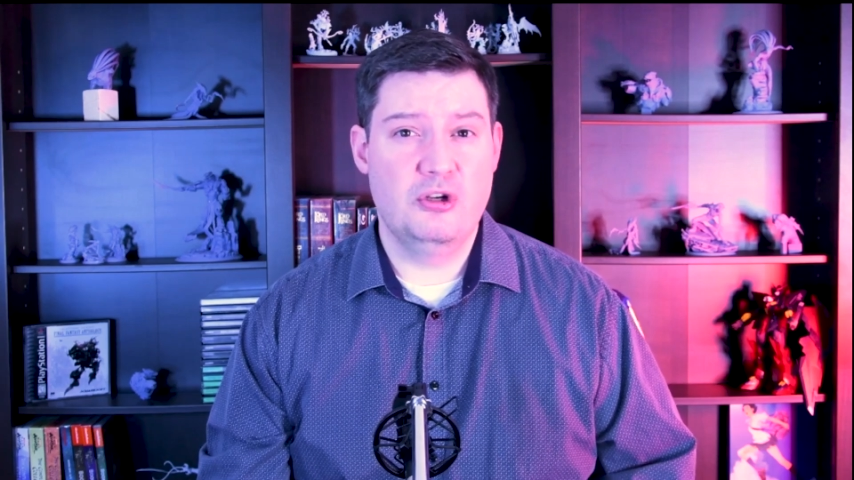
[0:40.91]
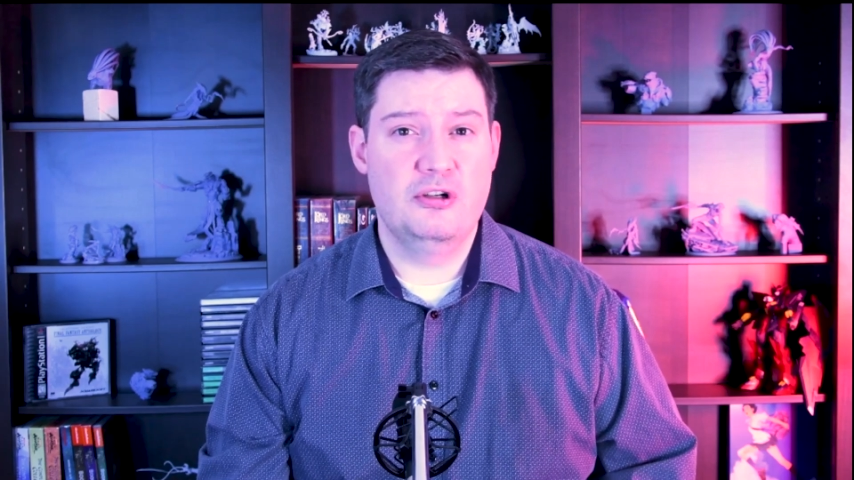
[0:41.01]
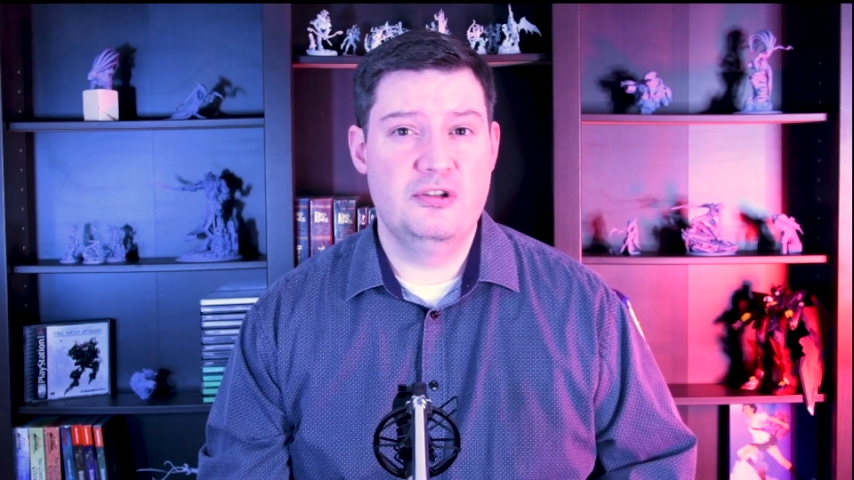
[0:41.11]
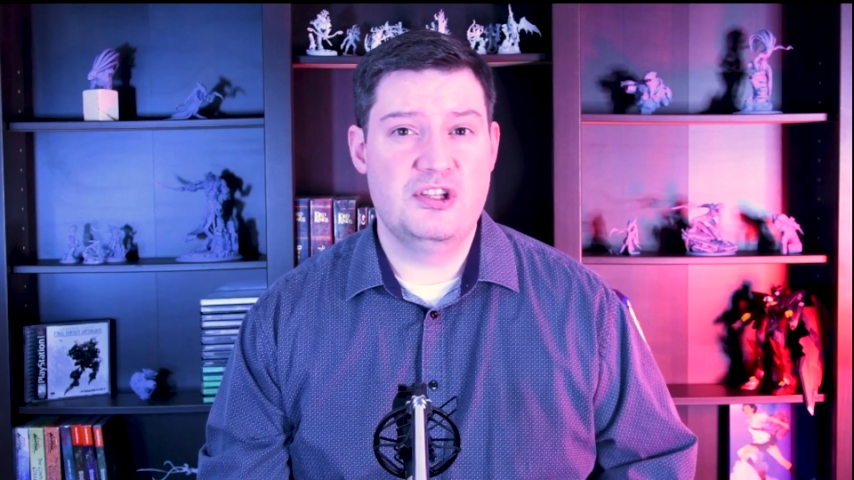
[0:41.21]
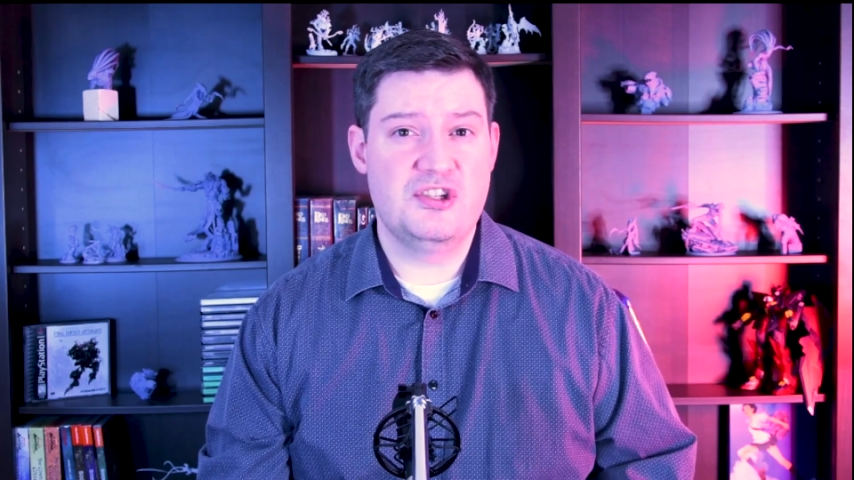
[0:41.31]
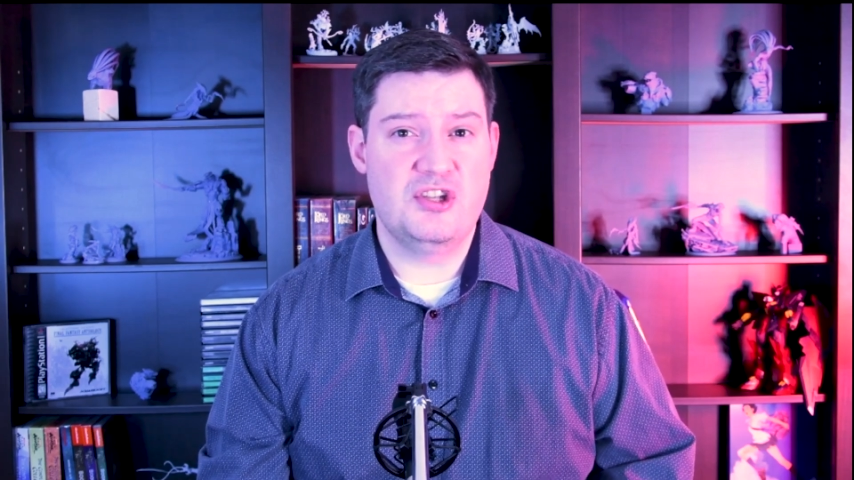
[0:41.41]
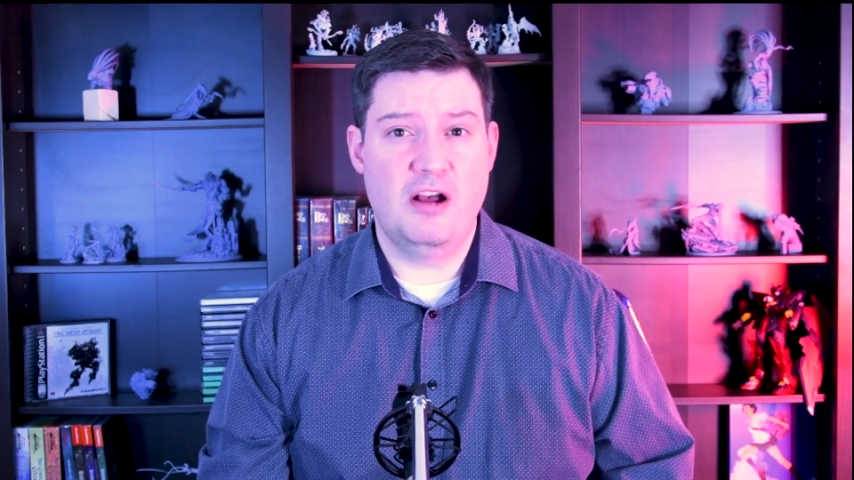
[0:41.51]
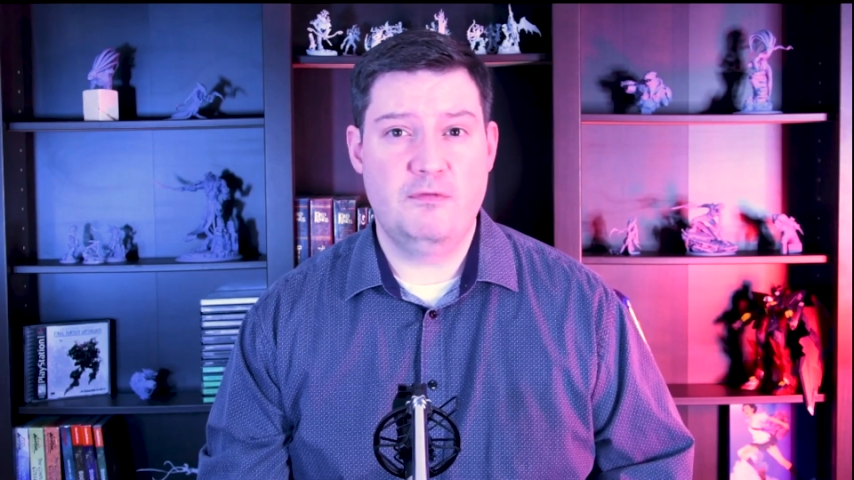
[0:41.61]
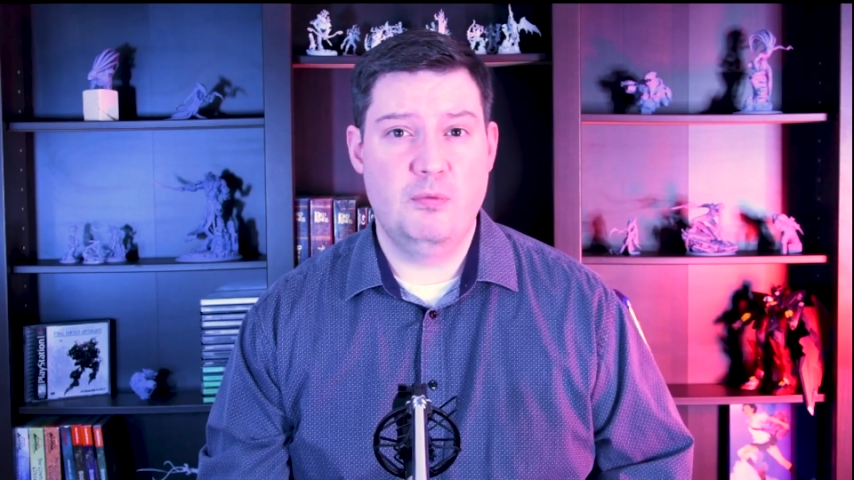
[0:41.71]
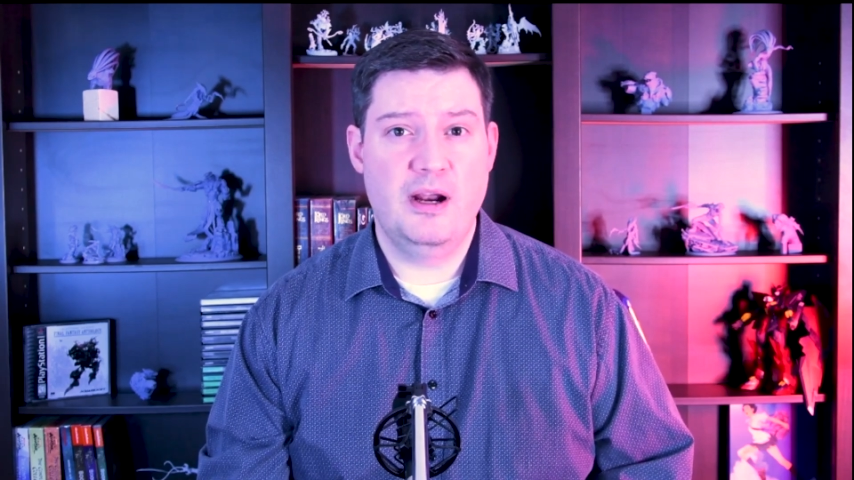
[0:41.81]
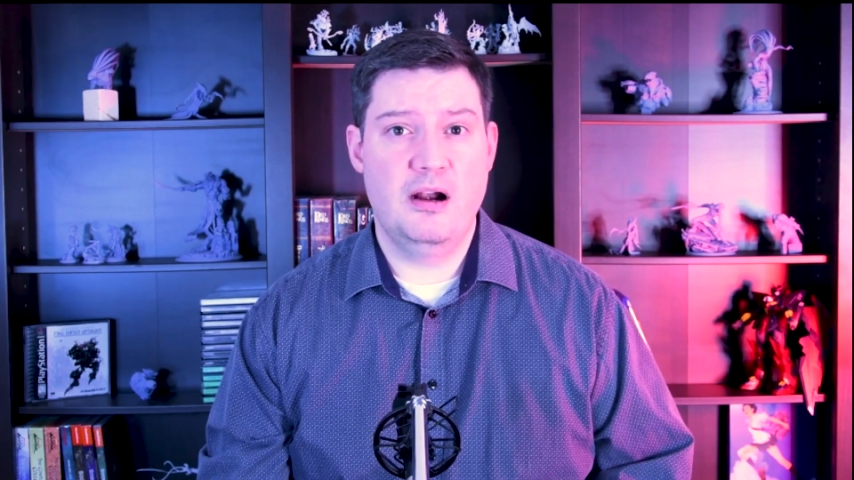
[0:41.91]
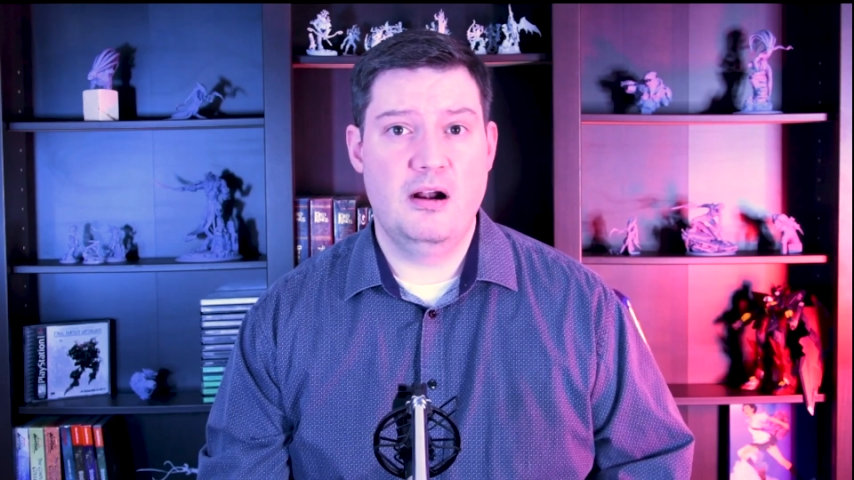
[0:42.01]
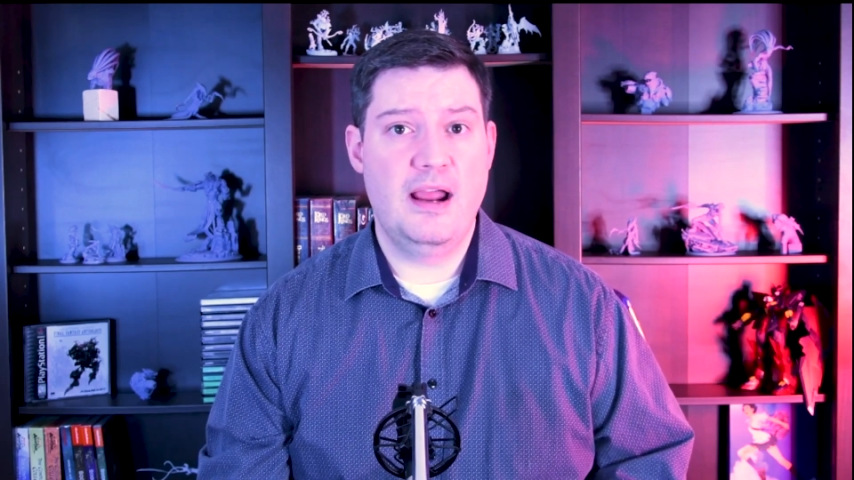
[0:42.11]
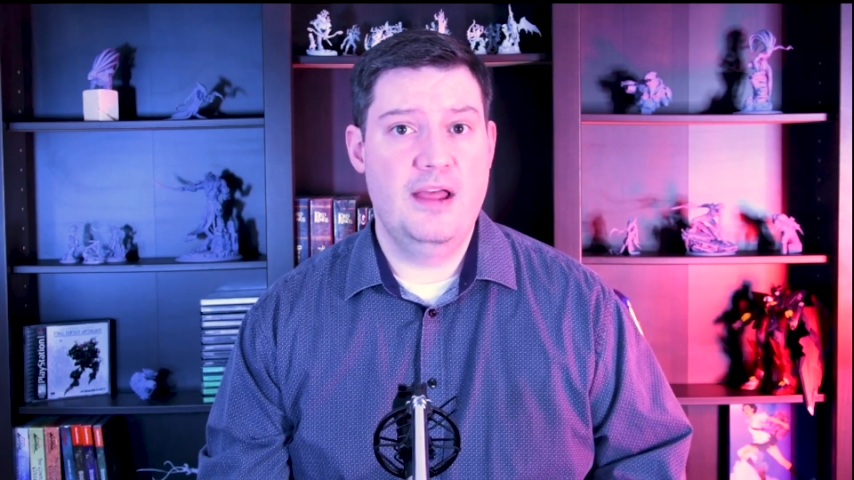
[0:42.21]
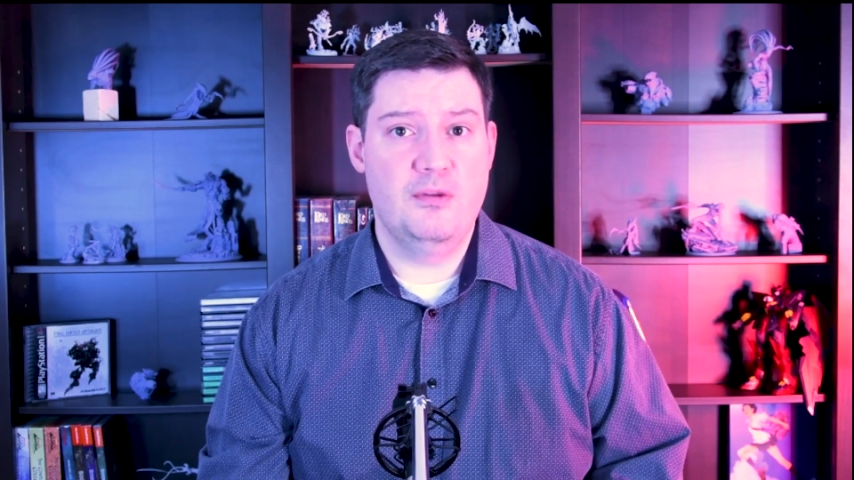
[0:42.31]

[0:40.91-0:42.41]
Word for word: learn the software